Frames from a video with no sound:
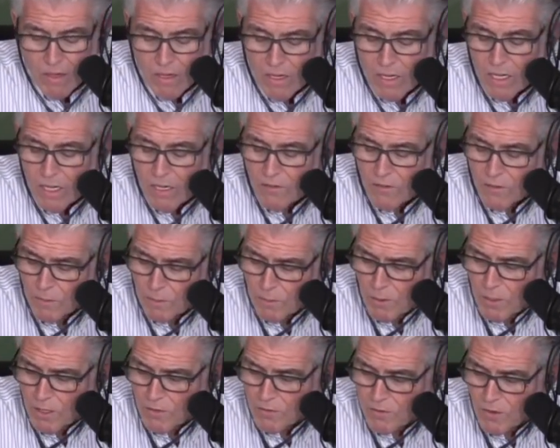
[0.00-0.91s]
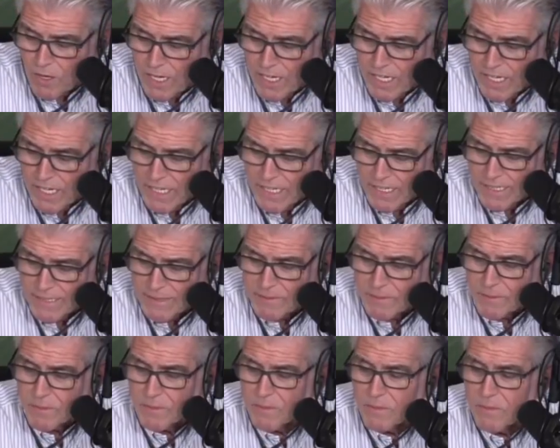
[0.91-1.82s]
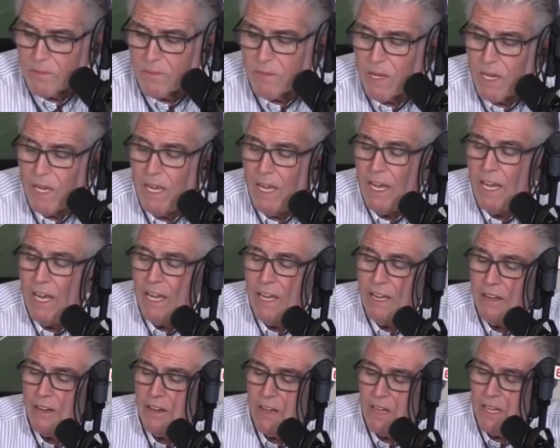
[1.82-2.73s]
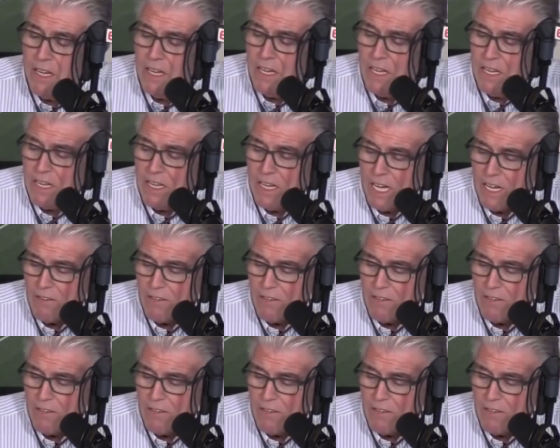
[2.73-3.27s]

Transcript: uh, Football Friday, and uh,